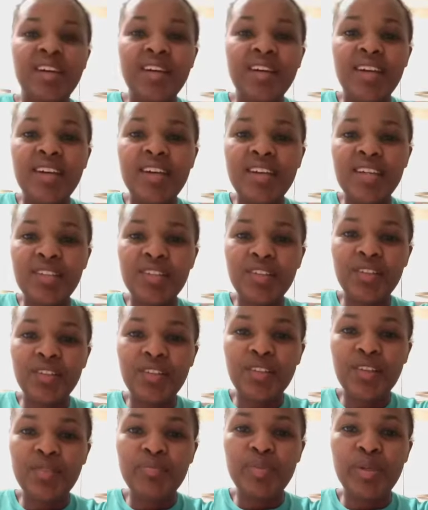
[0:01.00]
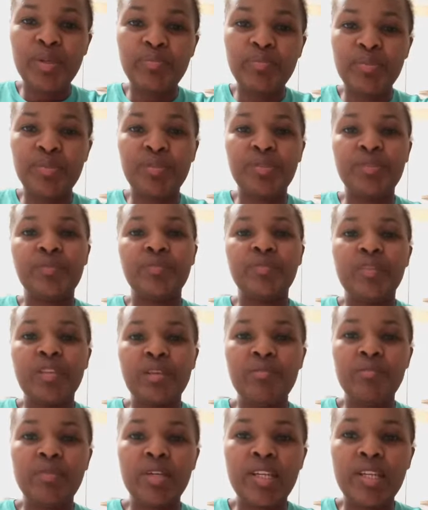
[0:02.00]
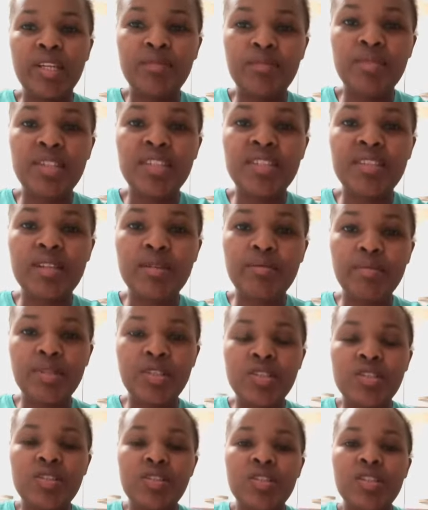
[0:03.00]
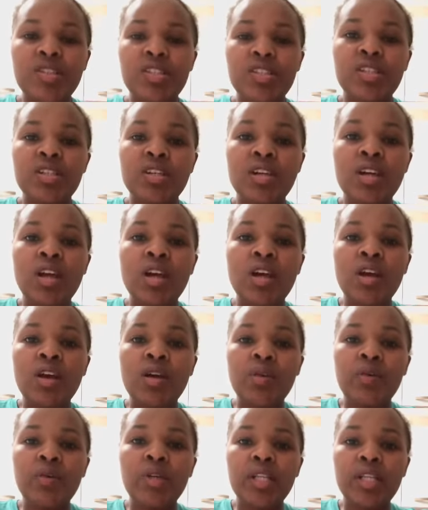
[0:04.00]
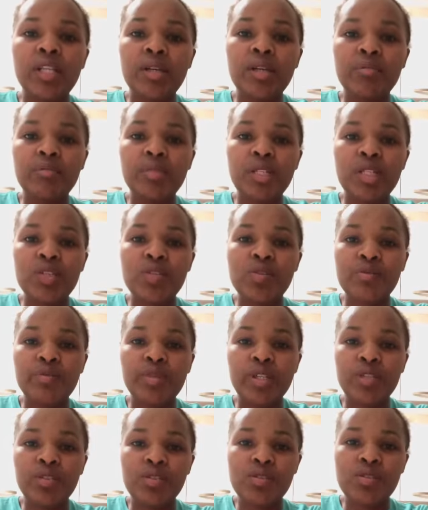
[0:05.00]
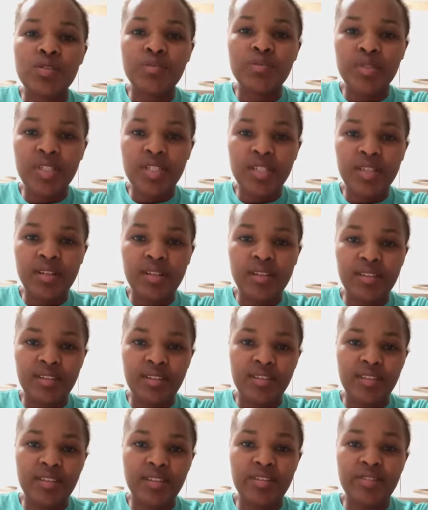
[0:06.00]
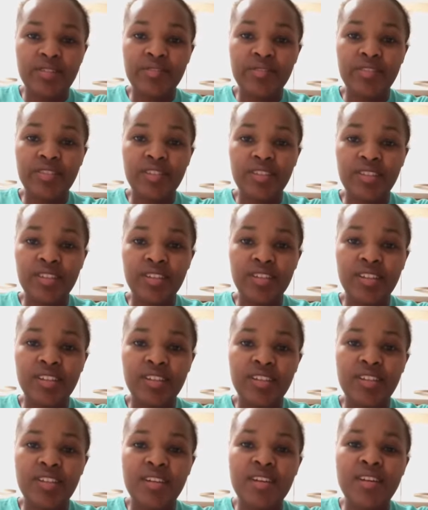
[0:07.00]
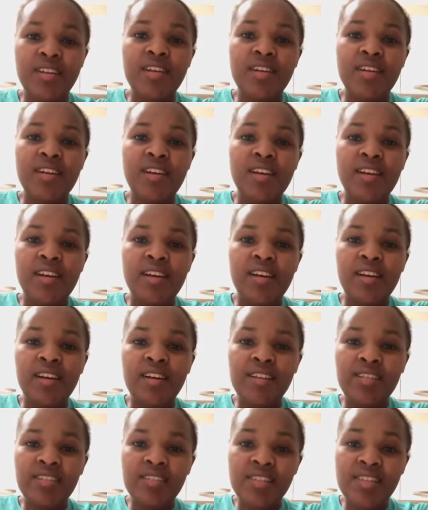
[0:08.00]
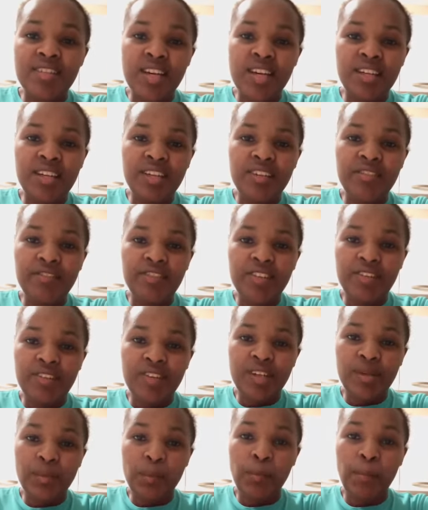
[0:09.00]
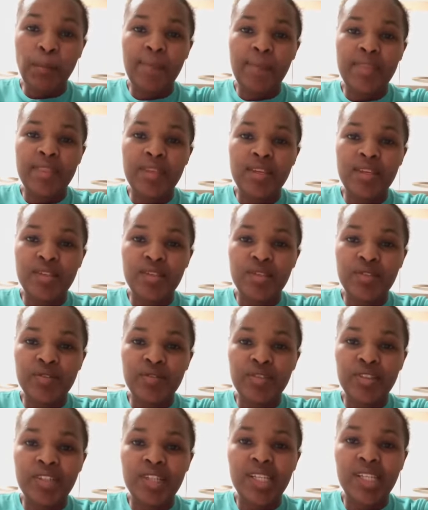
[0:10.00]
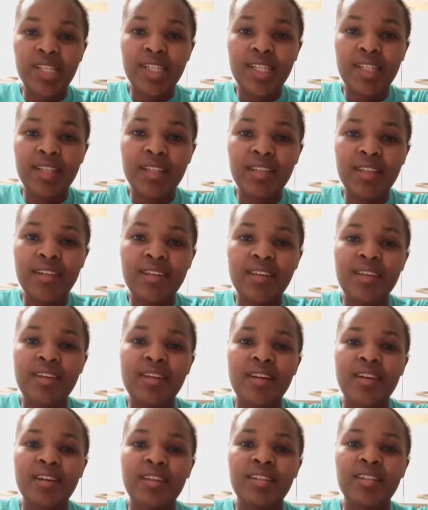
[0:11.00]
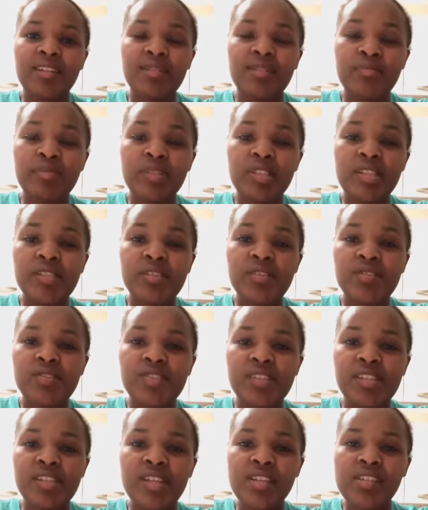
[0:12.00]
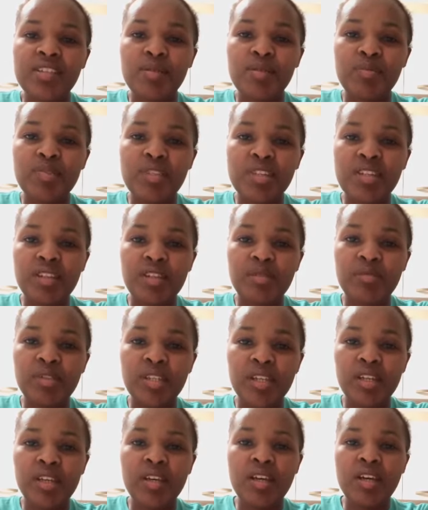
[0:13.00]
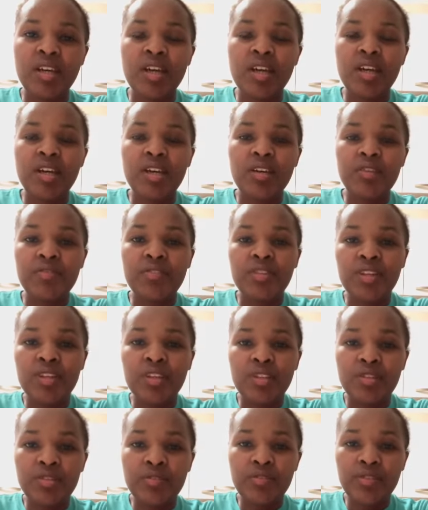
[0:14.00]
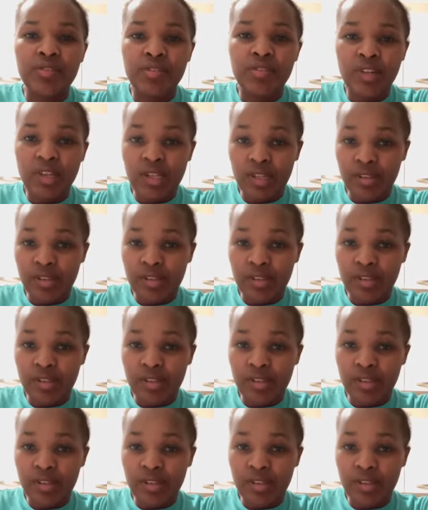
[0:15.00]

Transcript: Hello good people, my name is Tambe Josh. Welcome back to my YouTube channel. If you're a returning viewer, thank you for clicking in and please consider subscribing. If you're a new viewer,